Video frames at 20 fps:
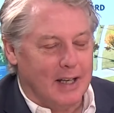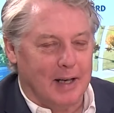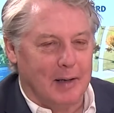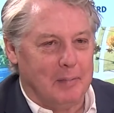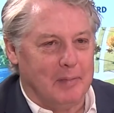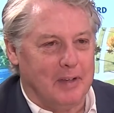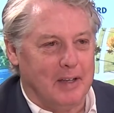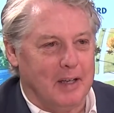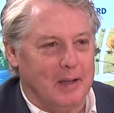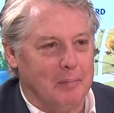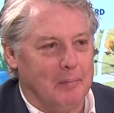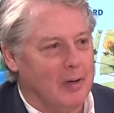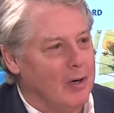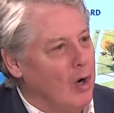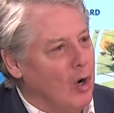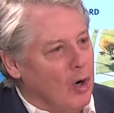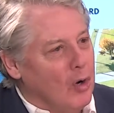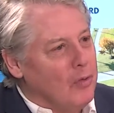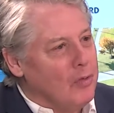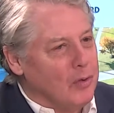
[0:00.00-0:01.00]
I'm thinking,
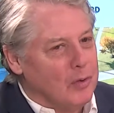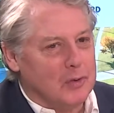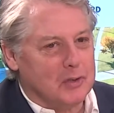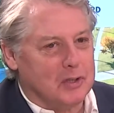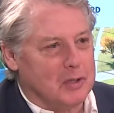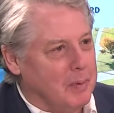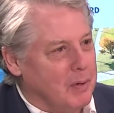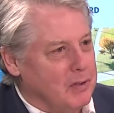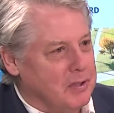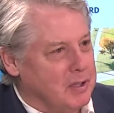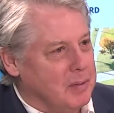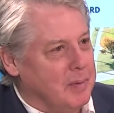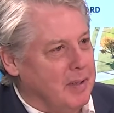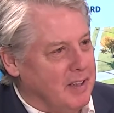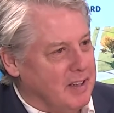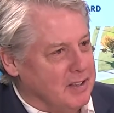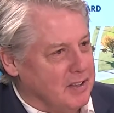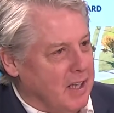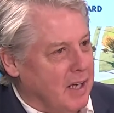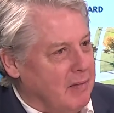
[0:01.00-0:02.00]
but aren't those supposed to
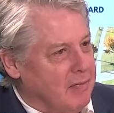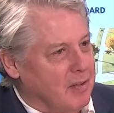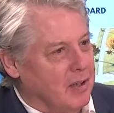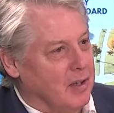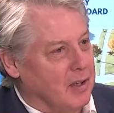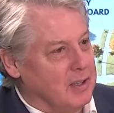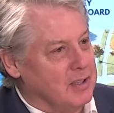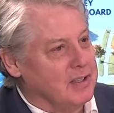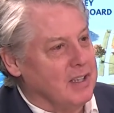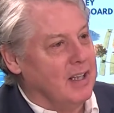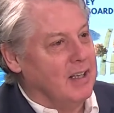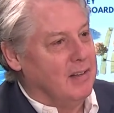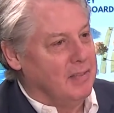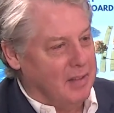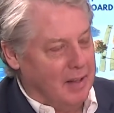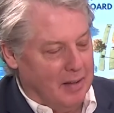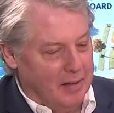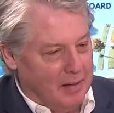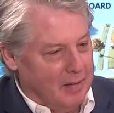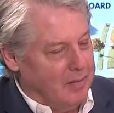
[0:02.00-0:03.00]
be the safeguards
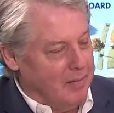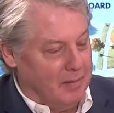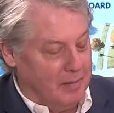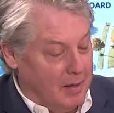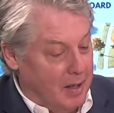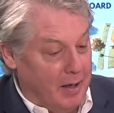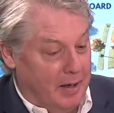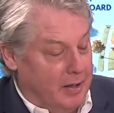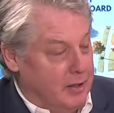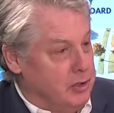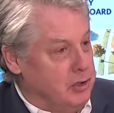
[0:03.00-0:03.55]
that